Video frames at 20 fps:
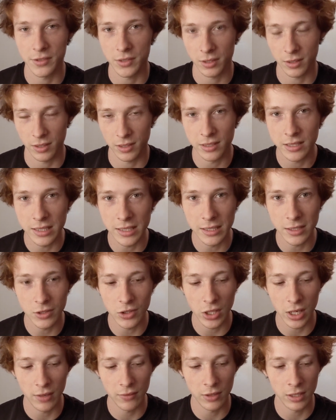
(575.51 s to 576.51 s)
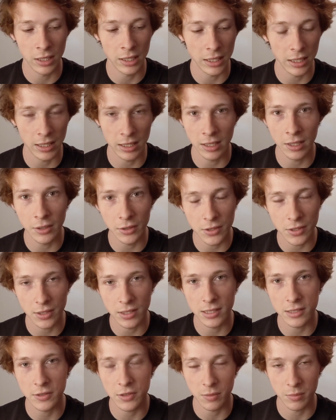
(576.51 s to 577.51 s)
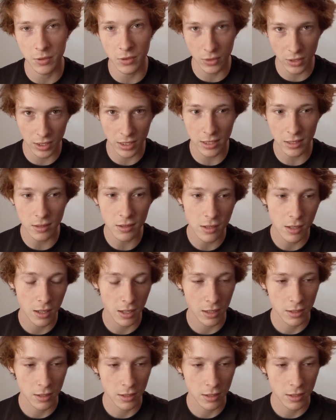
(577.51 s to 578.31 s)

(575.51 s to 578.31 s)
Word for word: started DE shaving and getting into this community.